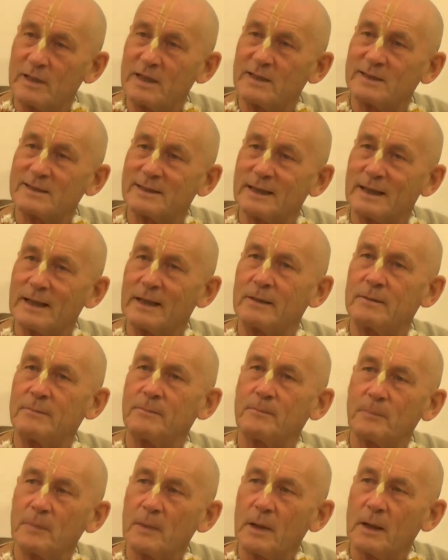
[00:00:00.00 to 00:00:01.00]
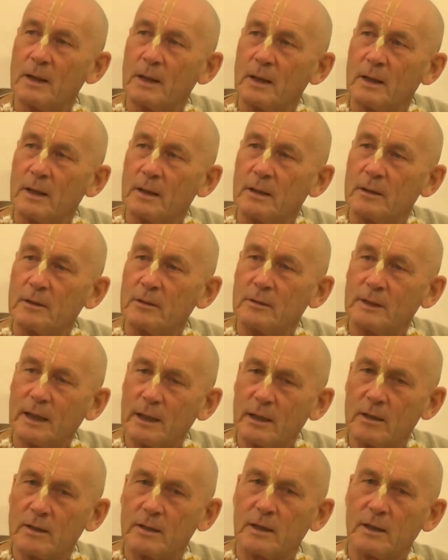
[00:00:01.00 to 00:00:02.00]
He said, you
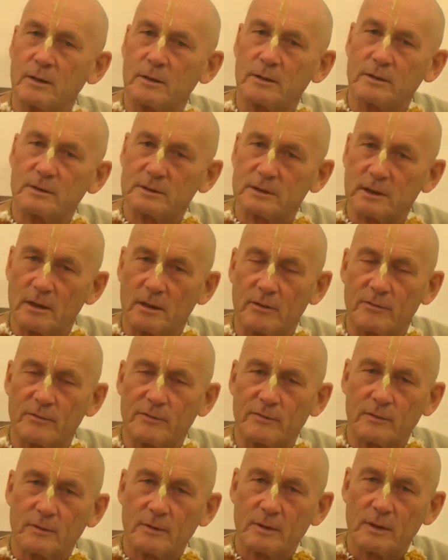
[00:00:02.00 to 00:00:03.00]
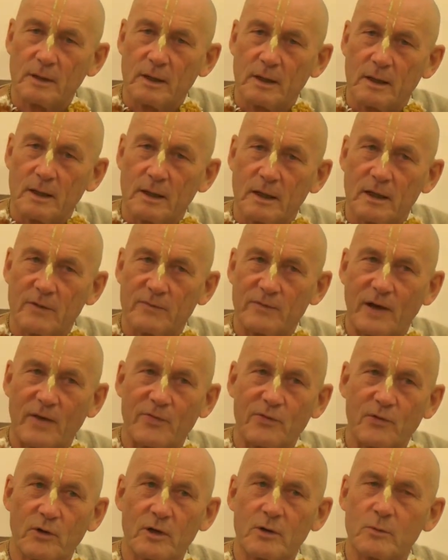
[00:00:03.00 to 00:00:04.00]
cannot kill yourself. If I
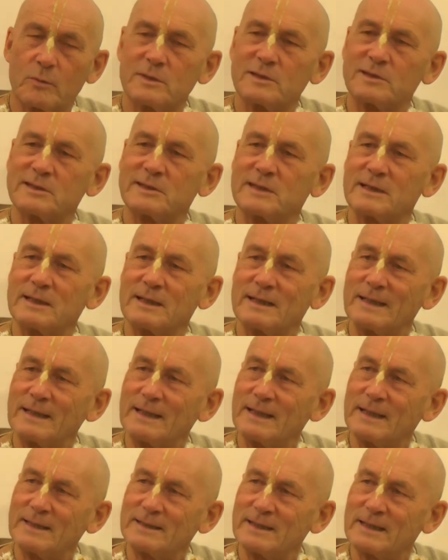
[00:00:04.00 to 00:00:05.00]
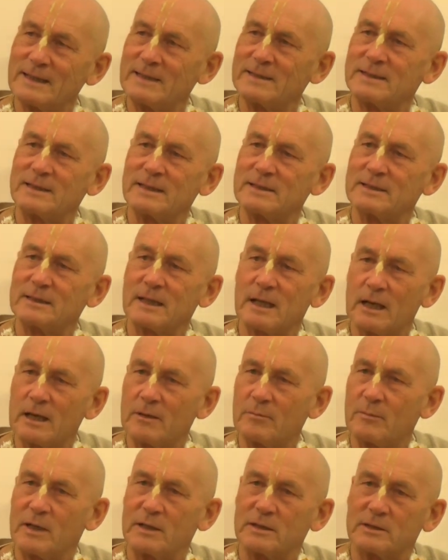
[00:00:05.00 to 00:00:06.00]
thought it was as easy as
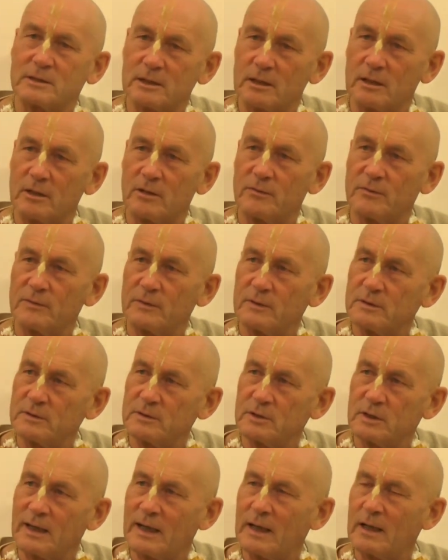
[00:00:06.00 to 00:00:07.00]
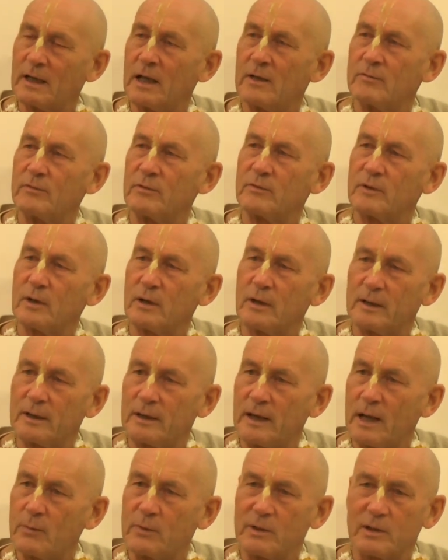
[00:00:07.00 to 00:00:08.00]
killing myself to get love of Godhead,
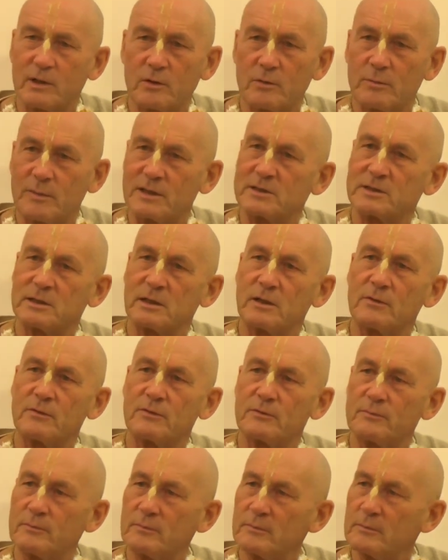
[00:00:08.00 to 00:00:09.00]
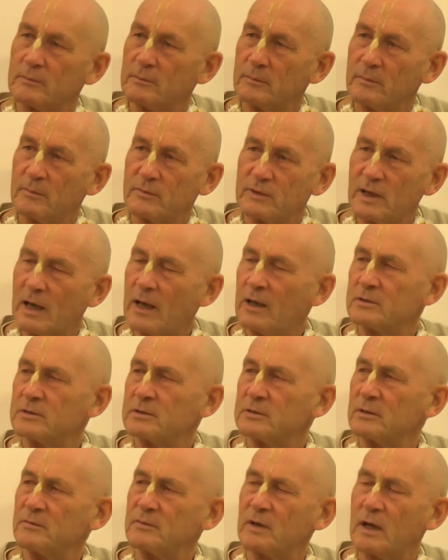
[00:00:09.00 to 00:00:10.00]
I would kill myself
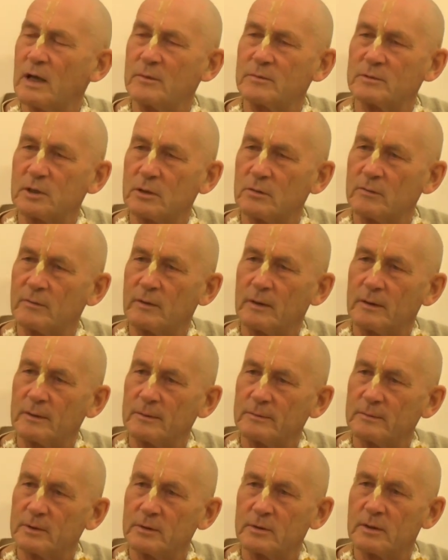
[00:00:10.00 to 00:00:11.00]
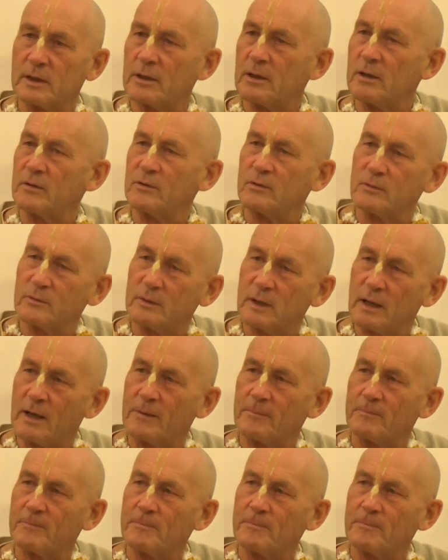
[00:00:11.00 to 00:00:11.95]
thousands of times over. You cannot do that.